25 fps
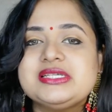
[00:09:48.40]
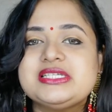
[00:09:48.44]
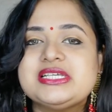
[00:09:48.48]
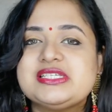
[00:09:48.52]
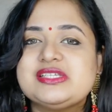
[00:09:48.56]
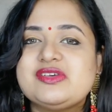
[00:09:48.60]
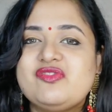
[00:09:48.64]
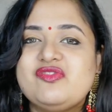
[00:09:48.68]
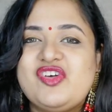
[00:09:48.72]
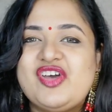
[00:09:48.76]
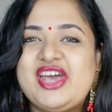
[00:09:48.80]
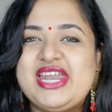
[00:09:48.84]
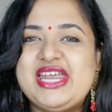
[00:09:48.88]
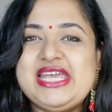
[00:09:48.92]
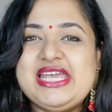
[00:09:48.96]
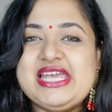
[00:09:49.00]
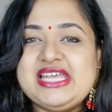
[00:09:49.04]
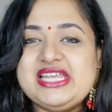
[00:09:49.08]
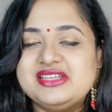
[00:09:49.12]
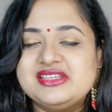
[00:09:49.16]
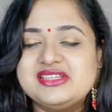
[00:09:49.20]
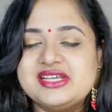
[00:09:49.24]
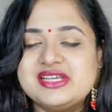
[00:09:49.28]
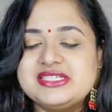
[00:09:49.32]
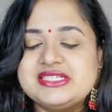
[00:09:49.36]
as a very
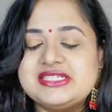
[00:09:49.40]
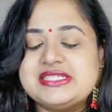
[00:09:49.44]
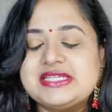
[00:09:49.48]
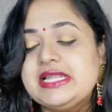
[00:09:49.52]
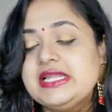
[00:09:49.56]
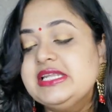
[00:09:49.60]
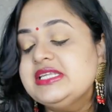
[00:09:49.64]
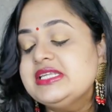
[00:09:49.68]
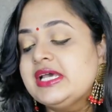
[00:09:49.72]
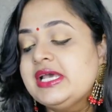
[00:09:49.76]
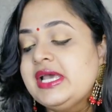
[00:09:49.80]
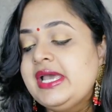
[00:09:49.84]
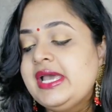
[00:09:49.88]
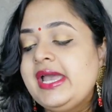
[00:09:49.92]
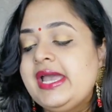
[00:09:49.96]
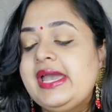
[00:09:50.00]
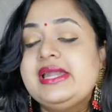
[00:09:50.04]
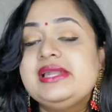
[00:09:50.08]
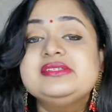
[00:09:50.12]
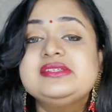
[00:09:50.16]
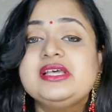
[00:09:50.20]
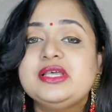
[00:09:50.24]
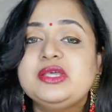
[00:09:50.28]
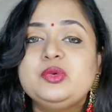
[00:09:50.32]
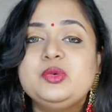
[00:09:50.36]
Indian scent.
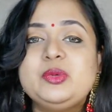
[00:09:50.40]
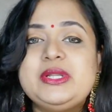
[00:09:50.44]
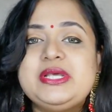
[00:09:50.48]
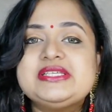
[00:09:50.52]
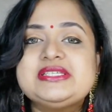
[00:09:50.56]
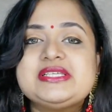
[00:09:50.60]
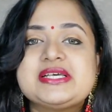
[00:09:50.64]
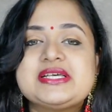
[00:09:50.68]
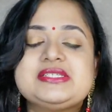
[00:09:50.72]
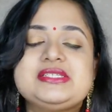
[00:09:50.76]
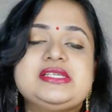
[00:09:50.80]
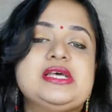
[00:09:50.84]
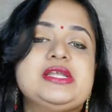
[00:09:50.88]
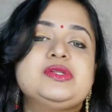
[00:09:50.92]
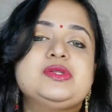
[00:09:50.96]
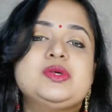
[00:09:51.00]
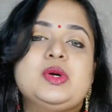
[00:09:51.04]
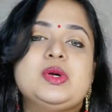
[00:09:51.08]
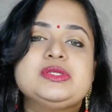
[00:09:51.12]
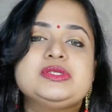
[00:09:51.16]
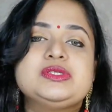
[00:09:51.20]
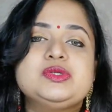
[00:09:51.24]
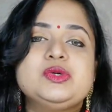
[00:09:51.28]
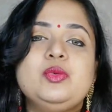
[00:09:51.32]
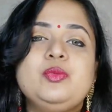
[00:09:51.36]
It is a unisex scent
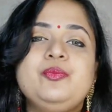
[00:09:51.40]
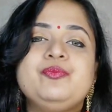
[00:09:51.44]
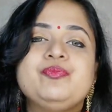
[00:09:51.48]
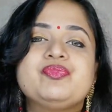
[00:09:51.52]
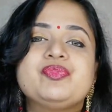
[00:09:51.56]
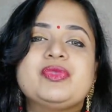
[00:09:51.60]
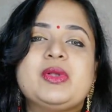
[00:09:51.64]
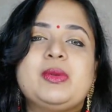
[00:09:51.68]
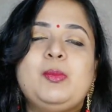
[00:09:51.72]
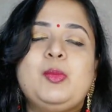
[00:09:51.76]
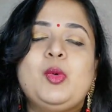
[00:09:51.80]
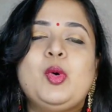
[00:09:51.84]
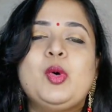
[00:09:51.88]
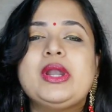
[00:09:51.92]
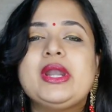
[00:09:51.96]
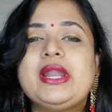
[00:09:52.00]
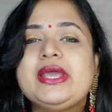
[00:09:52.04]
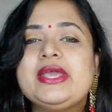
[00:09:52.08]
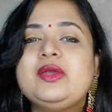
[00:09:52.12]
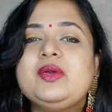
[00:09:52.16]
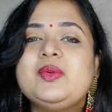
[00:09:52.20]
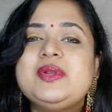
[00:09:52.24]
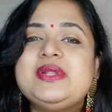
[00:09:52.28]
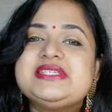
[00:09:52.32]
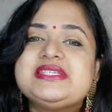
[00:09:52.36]
also, more
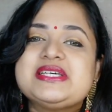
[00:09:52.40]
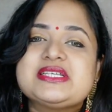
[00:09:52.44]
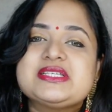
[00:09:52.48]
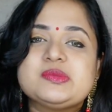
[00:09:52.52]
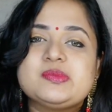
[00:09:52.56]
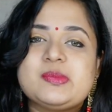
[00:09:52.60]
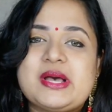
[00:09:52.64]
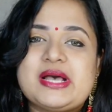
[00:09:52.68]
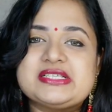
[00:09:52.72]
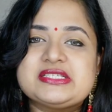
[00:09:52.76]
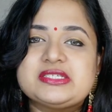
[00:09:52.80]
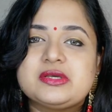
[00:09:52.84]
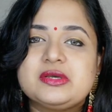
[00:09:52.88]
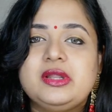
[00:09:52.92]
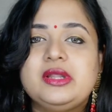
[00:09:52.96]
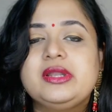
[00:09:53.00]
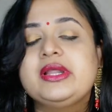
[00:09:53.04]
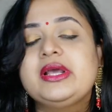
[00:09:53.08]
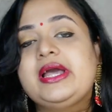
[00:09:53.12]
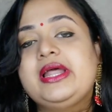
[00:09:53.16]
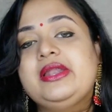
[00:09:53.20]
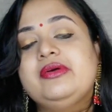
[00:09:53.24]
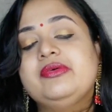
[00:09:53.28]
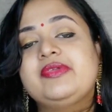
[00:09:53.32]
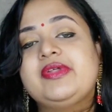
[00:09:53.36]
like unisex
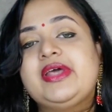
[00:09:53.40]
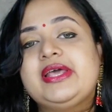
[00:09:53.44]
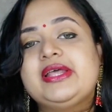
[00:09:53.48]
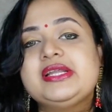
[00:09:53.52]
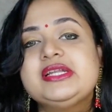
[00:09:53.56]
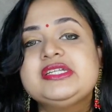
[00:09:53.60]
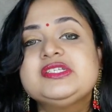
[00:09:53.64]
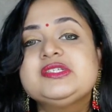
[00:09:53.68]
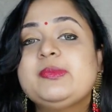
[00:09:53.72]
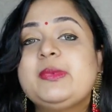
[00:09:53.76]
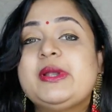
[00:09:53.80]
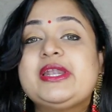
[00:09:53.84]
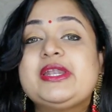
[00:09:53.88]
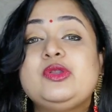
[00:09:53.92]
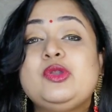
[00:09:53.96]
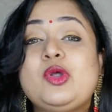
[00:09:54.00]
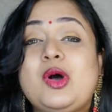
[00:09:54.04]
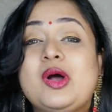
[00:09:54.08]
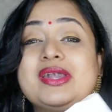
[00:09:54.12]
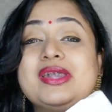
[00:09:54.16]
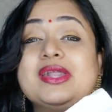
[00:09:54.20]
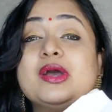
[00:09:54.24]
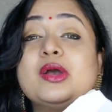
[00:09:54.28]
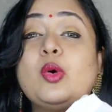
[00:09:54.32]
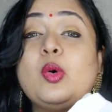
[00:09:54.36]
masculine kind of fragrance, but
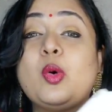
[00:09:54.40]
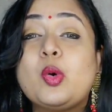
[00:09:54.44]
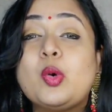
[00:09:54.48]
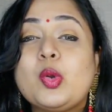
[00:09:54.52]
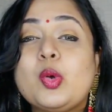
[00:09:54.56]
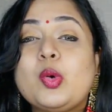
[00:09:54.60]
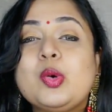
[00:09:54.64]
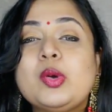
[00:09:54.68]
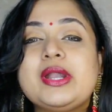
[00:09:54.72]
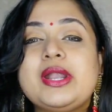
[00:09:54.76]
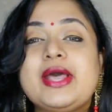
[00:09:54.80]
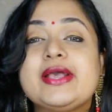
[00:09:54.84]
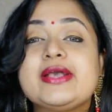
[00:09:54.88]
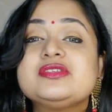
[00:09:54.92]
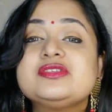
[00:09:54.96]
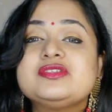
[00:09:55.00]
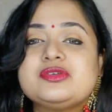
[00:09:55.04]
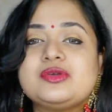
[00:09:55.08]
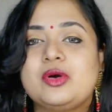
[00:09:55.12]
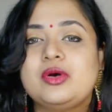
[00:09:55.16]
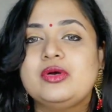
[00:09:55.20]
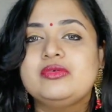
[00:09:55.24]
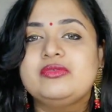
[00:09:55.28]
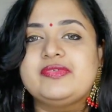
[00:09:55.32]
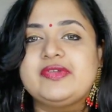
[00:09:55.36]
not a cologne-like
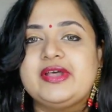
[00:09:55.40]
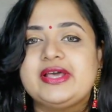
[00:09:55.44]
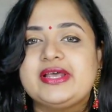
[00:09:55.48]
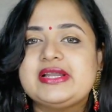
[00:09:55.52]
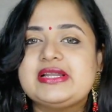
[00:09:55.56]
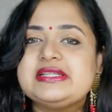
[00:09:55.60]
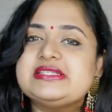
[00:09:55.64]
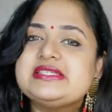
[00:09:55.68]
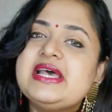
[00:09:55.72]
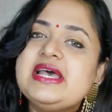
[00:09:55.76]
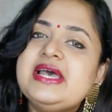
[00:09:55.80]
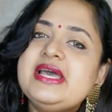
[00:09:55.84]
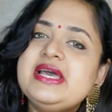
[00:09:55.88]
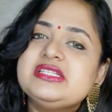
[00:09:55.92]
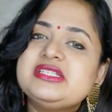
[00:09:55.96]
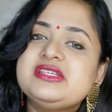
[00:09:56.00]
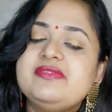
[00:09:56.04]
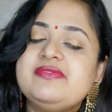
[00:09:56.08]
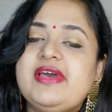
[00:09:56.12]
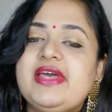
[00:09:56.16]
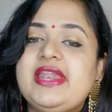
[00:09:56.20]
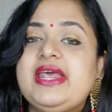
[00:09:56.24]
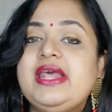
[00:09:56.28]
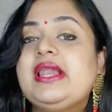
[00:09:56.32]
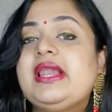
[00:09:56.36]
strong fragrance. It's
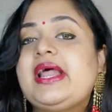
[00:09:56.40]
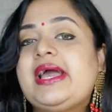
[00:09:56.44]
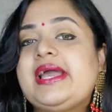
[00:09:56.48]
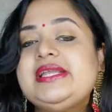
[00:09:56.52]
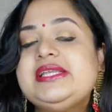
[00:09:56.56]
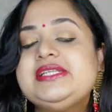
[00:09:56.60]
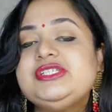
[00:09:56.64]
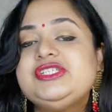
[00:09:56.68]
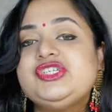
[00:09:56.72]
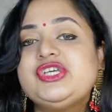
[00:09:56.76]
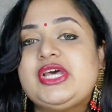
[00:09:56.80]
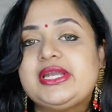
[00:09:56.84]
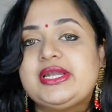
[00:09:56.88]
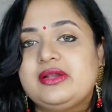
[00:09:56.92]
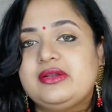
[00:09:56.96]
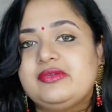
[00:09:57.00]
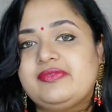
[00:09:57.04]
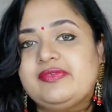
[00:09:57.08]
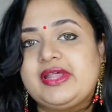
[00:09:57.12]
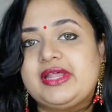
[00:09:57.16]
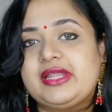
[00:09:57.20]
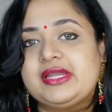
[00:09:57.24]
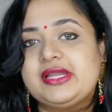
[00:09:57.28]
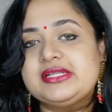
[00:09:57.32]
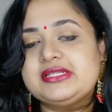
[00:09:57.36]
a very light, gentle
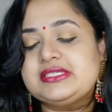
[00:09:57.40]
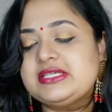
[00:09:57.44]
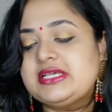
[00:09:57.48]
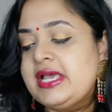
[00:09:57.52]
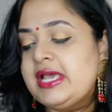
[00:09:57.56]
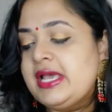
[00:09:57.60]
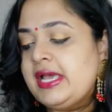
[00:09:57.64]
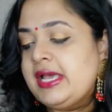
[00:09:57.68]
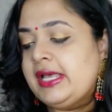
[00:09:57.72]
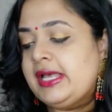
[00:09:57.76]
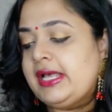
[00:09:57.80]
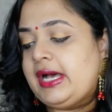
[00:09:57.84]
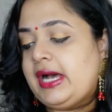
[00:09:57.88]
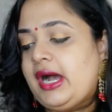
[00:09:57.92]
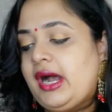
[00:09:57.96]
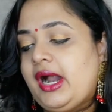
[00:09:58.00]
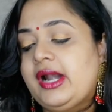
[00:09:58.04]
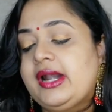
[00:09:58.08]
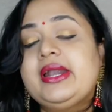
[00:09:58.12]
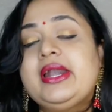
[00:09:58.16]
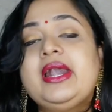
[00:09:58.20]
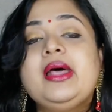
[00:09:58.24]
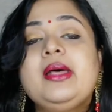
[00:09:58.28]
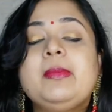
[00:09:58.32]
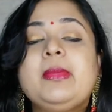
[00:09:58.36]
fragrance.
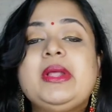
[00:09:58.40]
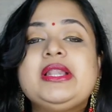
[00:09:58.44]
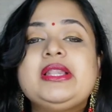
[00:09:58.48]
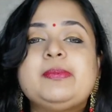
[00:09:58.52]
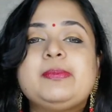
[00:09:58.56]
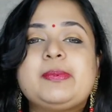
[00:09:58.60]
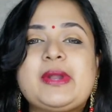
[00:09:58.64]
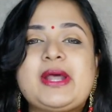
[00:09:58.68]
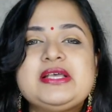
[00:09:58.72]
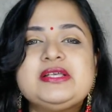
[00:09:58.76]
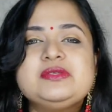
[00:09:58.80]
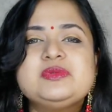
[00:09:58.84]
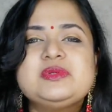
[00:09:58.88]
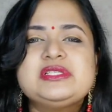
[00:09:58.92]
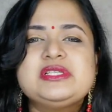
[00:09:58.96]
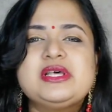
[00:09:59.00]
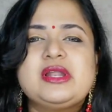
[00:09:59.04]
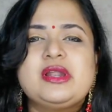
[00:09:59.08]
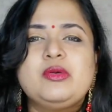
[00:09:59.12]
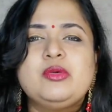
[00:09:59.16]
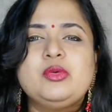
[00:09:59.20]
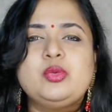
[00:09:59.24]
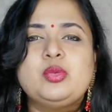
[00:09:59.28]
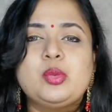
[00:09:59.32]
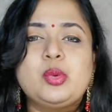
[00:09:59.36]
100 ml, the price was
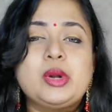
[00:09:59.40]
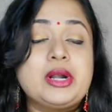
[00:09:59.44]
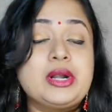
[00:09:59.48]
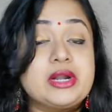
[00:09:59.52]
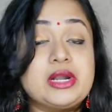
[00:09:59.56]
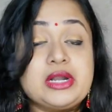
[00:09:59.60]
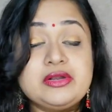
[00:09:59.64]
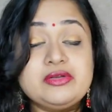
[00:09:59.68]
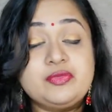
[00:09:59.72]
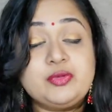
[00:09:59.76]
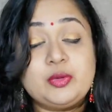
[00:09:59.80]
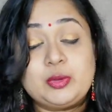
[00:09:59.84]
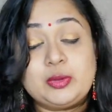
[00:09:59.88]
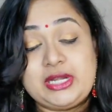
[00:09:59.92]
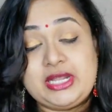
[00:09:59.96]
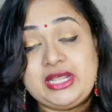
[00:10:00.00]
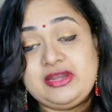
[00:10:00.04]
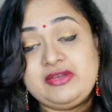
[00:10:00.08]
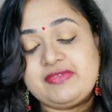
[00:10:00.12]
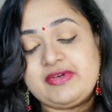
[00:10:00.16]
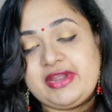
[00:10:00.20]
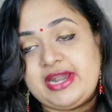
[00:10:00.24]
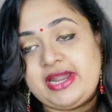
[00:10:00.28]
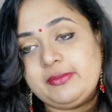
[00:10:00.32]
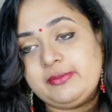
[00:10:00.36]
around
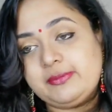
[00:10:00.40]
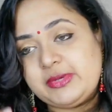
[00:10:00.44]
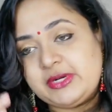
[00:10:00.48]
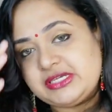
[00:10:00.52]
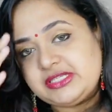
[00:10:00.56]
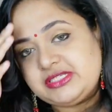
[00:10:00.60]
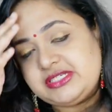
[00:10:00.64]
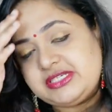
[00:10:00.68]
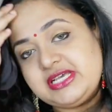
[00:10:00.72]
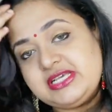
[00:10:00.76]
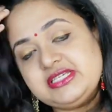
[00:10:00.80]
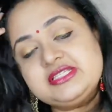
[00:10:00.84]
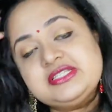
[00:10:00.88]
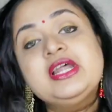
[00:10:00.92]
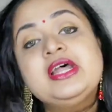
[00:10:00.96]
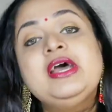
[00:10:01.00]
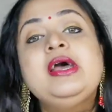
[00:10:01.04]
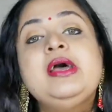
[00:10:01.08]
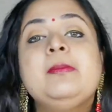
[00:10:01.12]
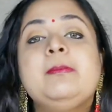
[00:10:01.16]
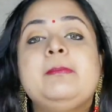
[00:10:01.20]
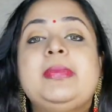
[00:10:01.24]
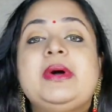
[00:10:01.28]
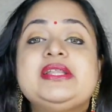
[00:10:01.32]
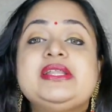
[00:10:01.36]
214 when I purchased,
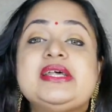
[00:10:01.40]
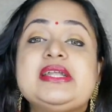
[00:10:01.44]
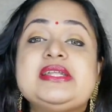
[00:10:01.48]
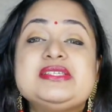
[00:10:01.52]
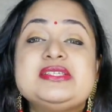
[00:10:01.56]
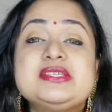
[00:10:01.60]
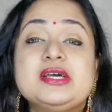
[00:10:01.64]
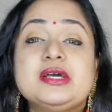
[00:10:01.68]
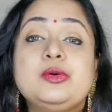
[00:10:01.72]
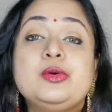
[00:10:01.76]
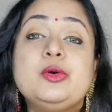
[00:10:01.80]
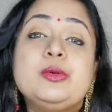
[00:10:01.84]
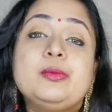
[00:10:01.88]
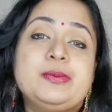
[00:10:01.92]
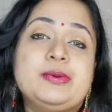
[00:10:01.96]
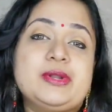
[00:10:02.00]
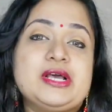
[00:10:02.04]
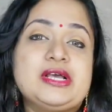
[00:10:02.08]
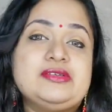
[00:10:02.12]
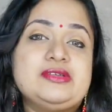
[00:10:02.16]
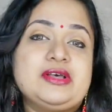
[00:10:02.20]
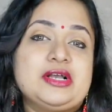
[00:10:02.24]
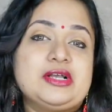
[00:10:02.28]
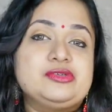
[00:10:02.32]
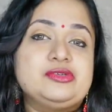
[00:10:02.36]
but that's a good
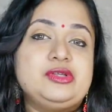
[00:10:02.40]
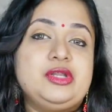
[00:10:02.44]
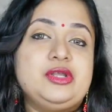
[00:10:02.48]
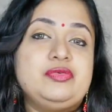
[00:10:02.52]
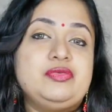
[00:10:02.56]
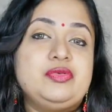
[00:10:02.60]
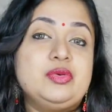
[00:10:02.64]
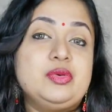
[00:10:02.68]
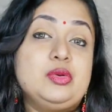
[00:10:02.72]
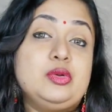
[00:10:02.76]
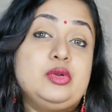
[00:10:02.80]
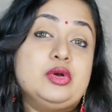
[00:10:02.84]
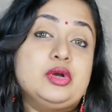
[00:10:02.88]
price actually if you